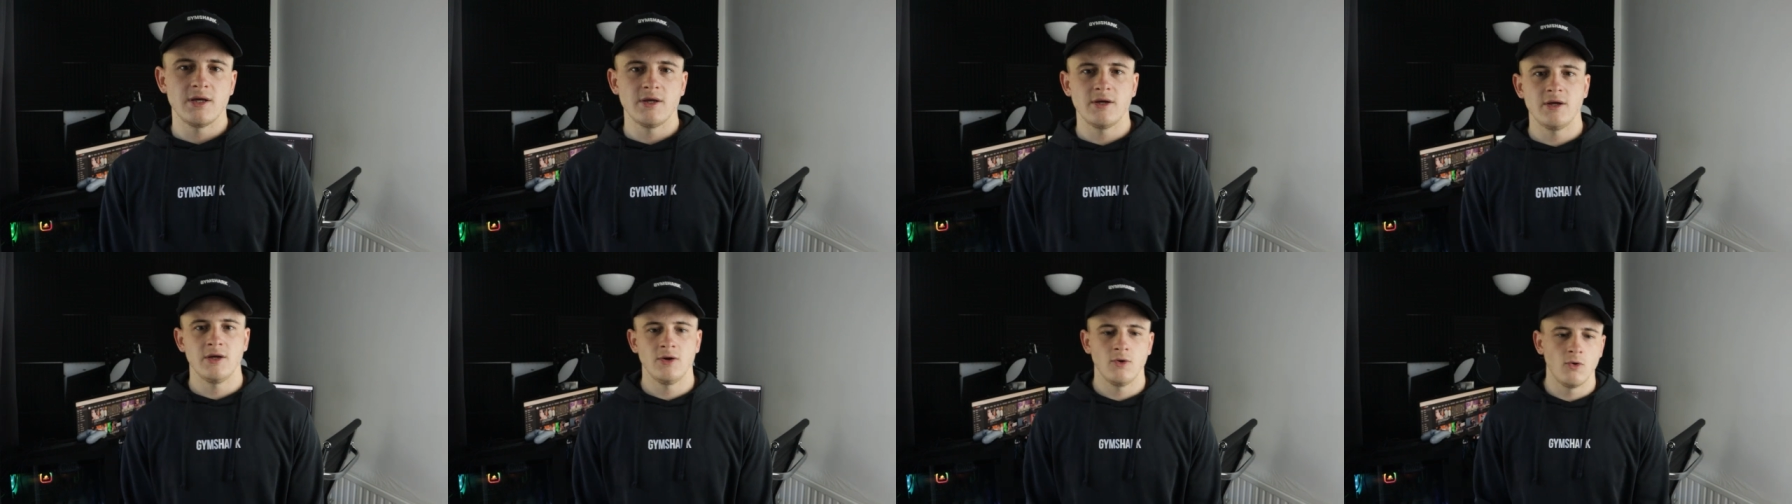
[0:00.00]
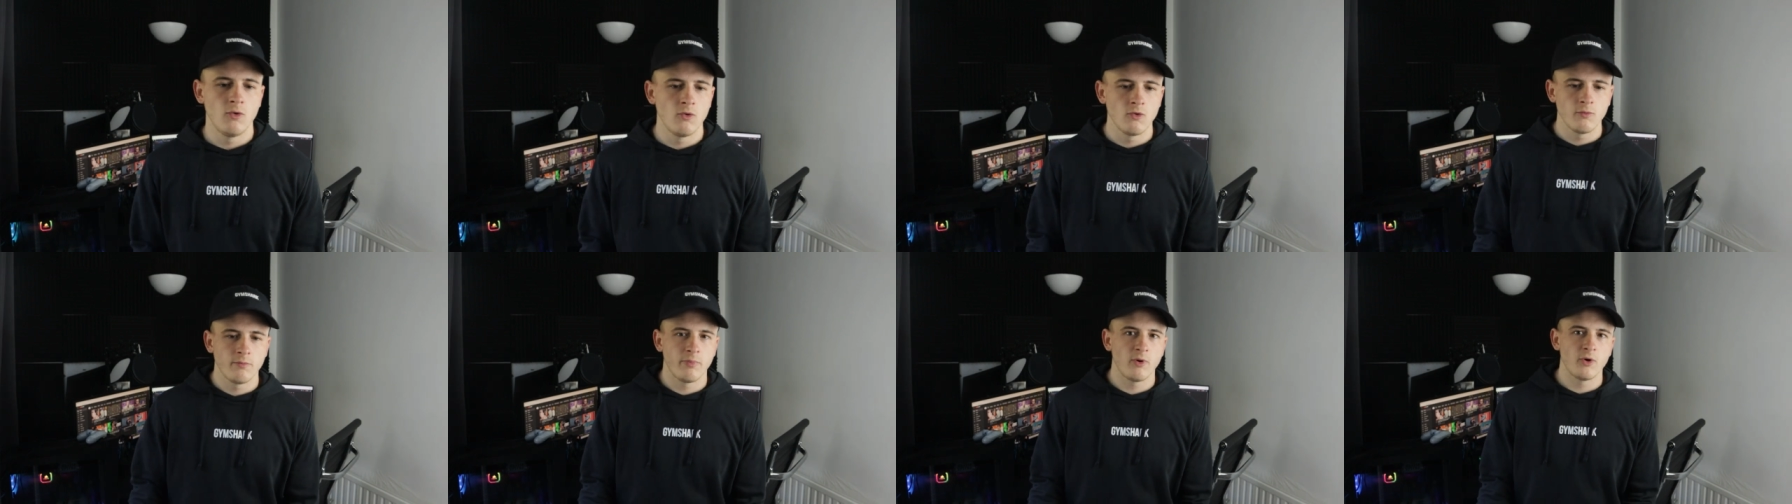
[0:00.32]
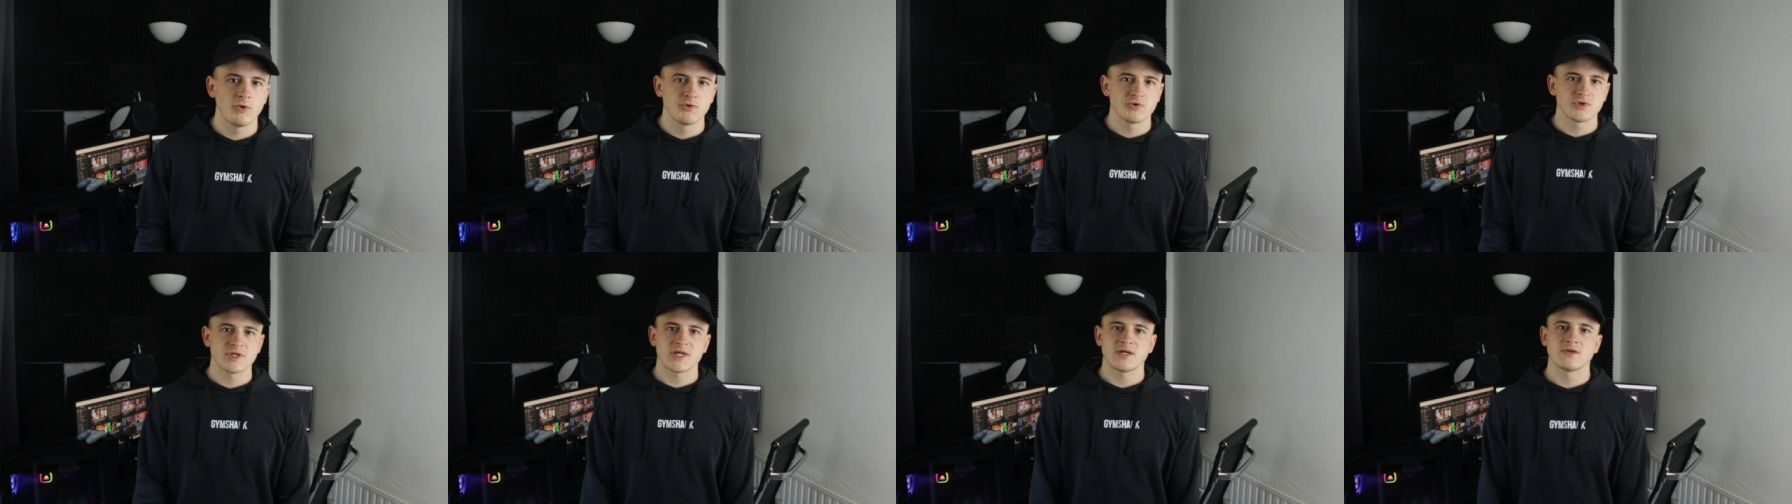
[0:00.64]
It all
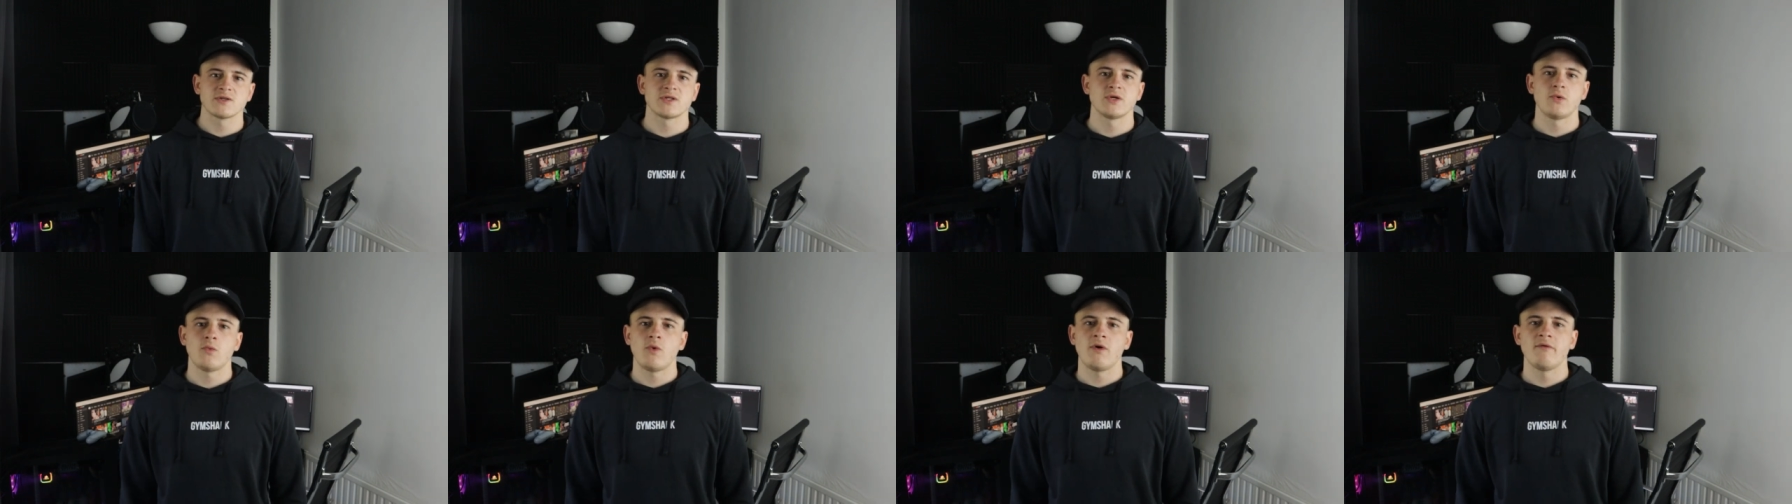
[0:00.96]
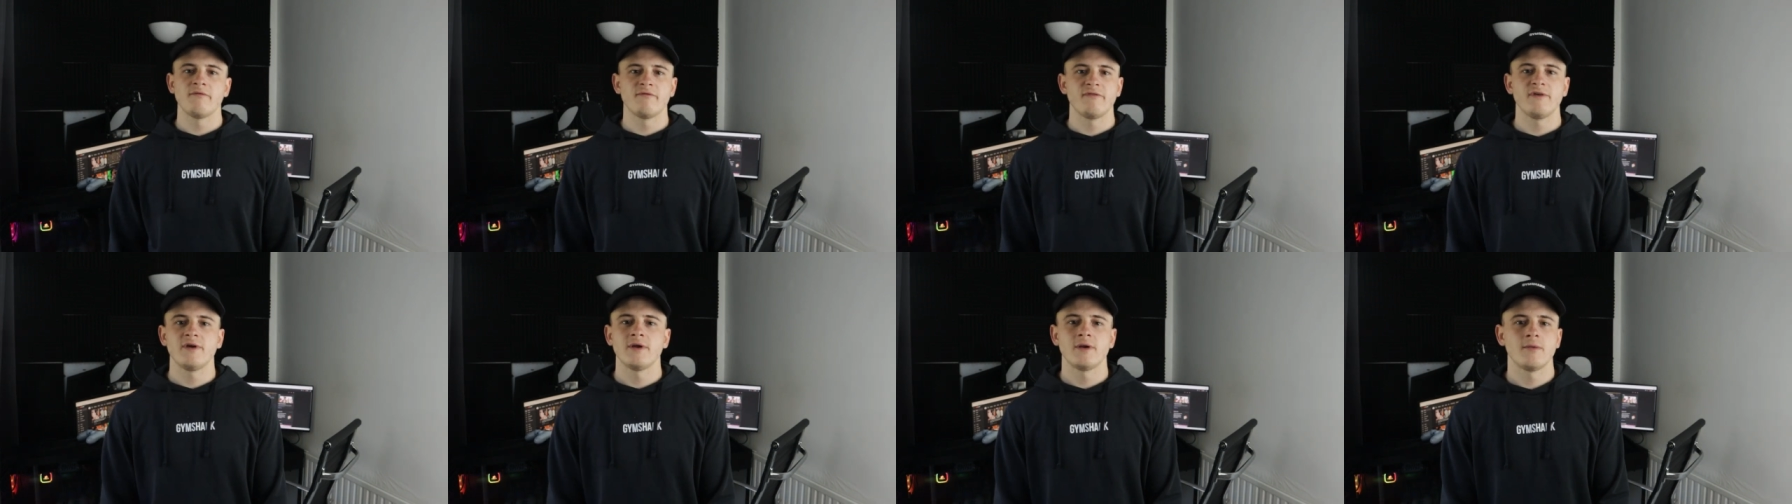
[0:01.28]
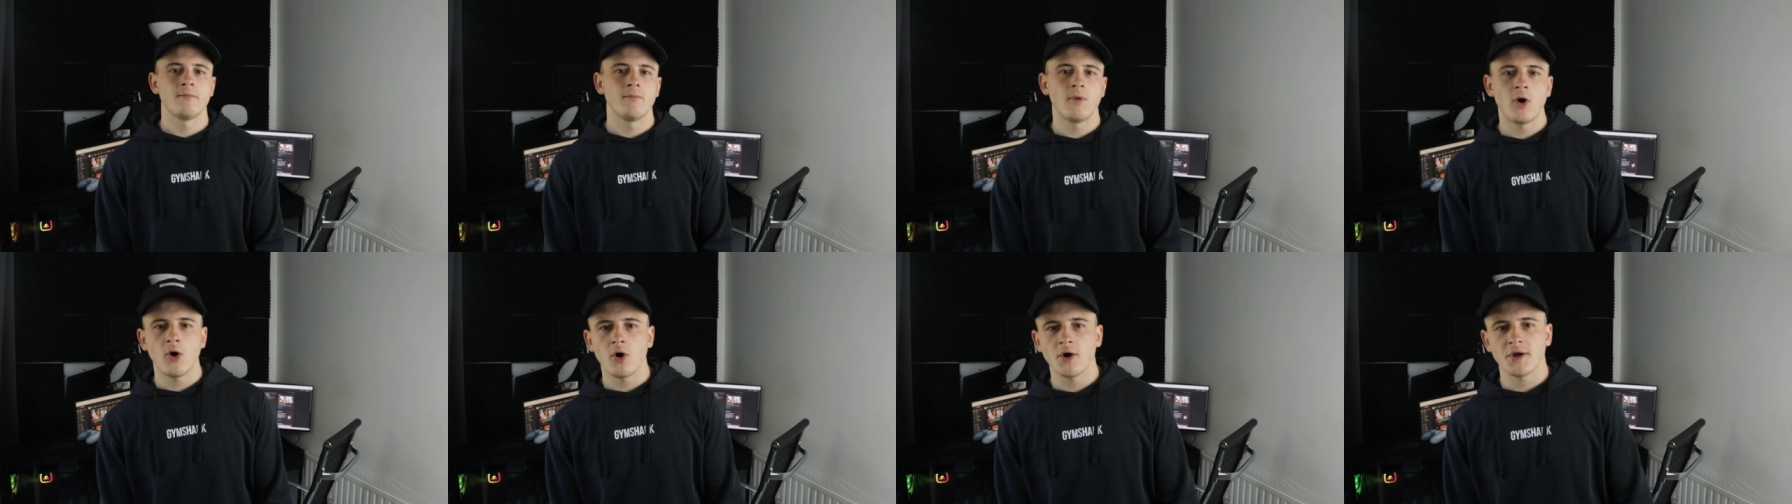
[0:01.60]
boils down to one thing:
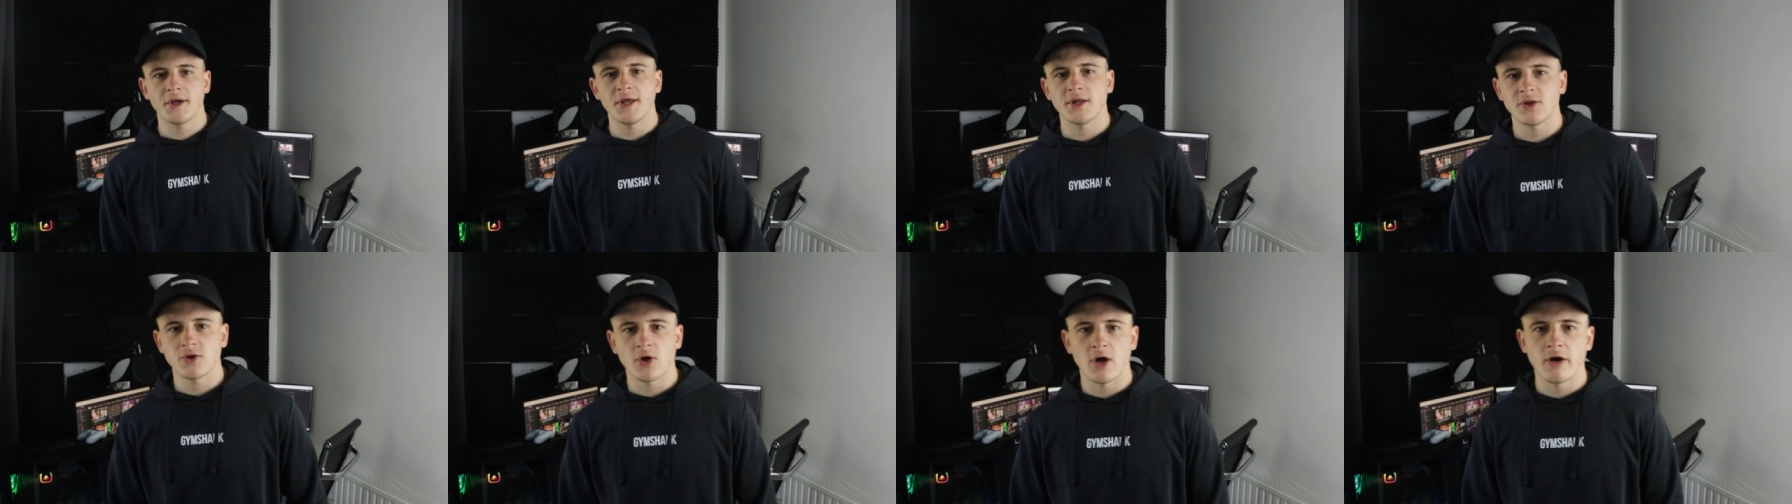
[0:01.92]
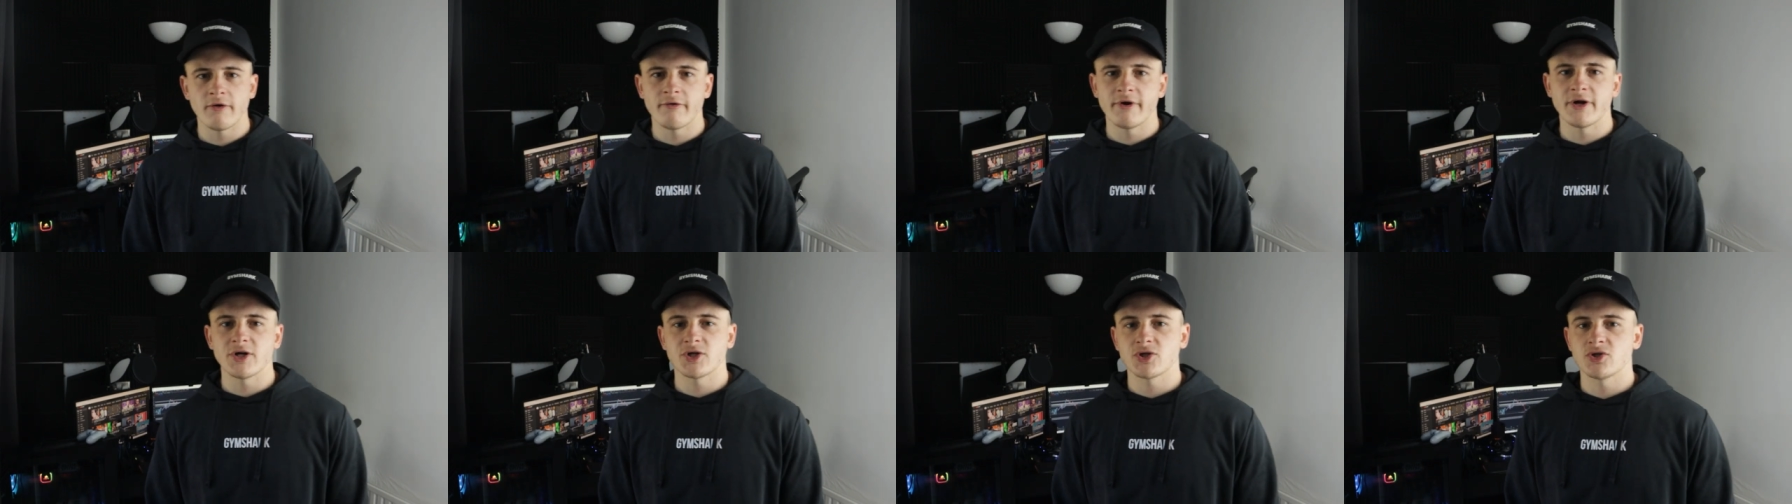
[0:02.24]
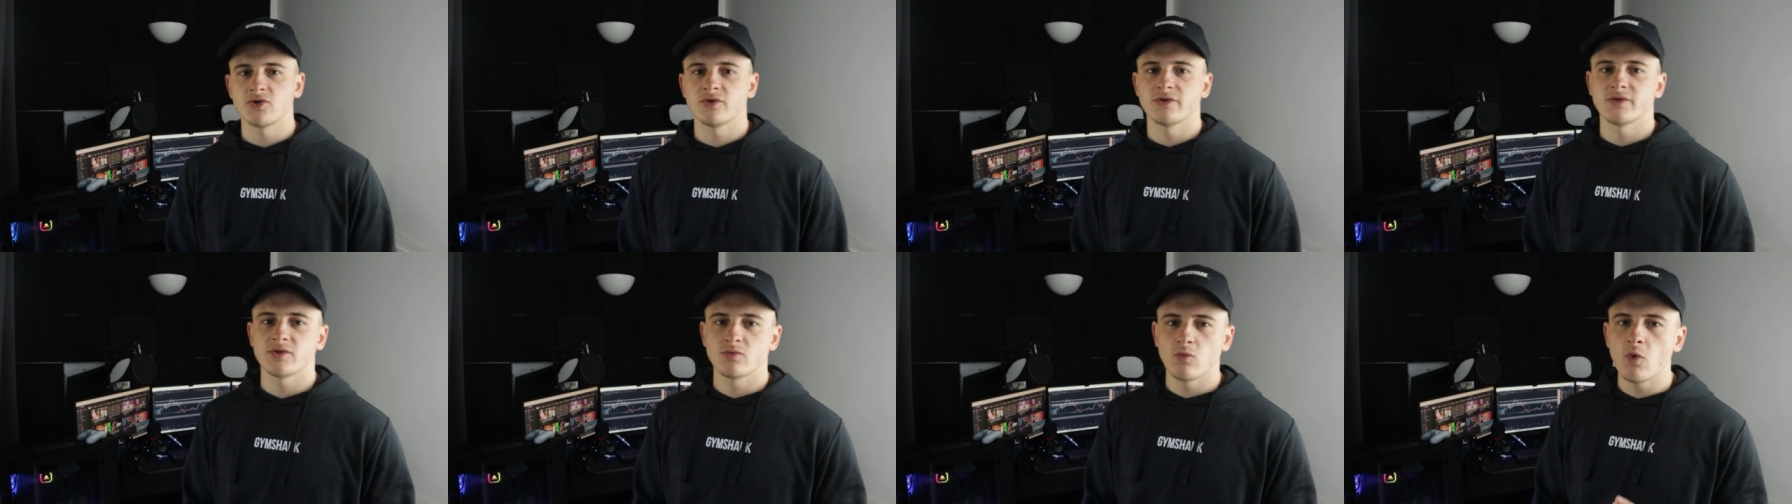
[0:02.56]
market
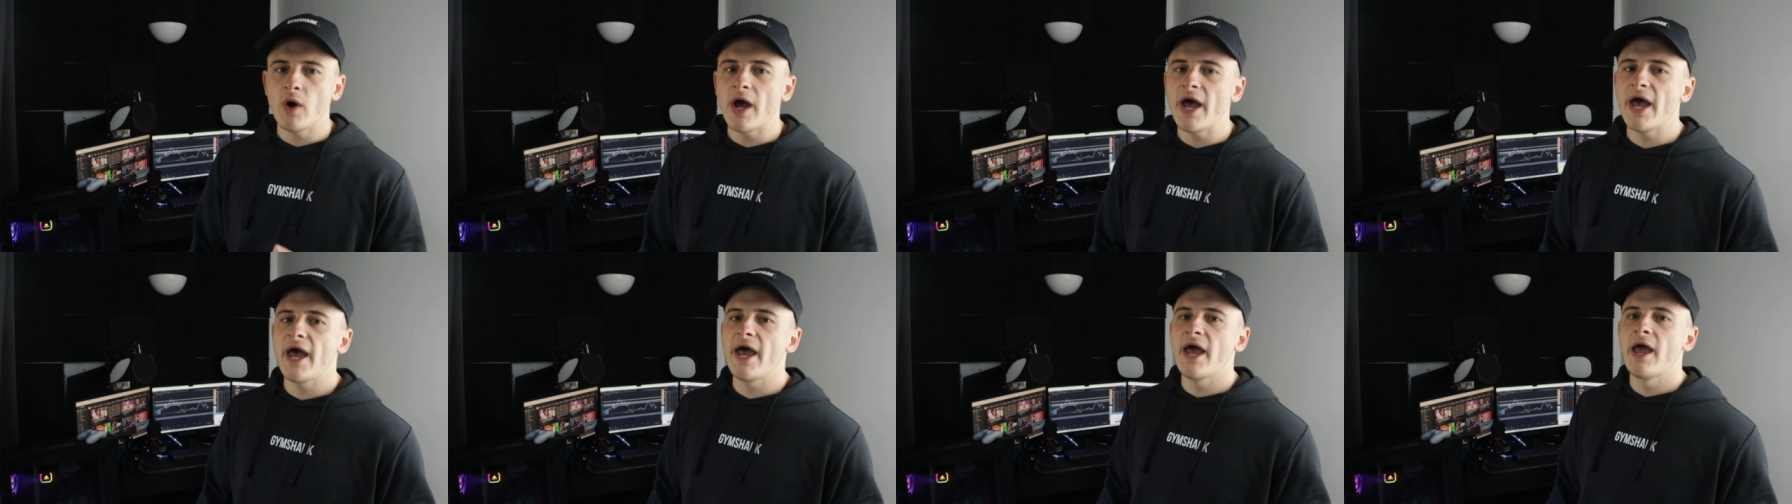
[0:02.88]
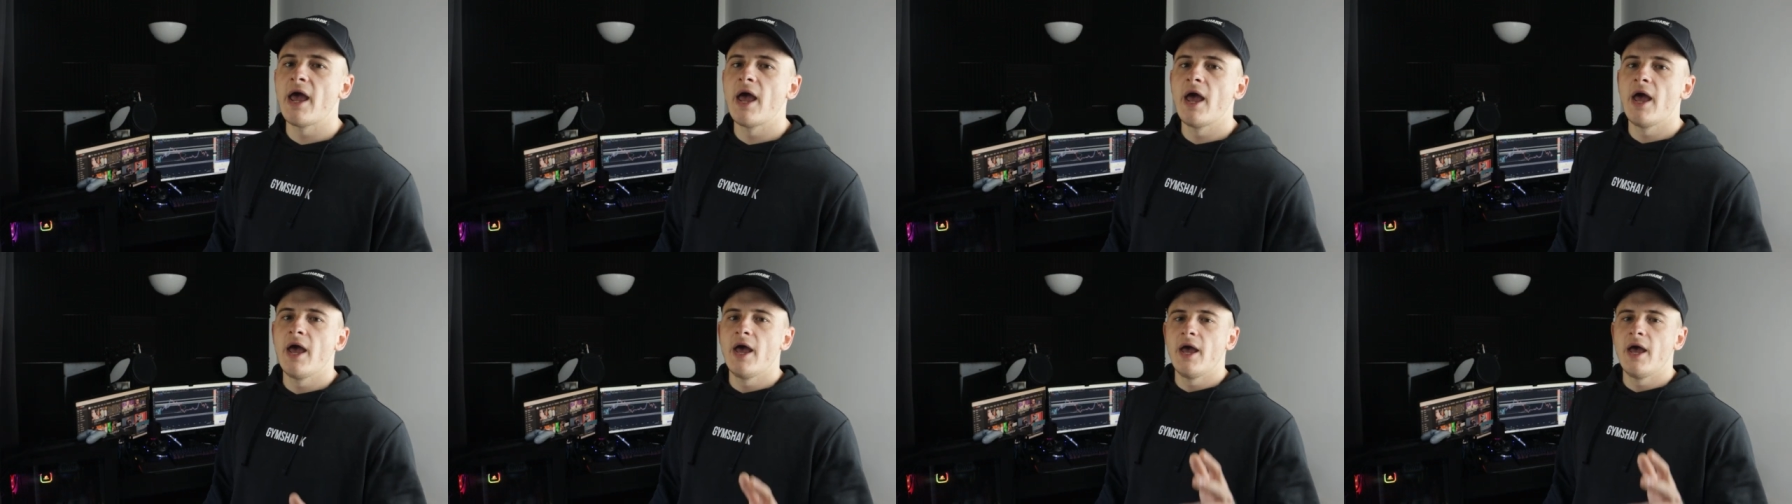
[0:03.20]
directions, where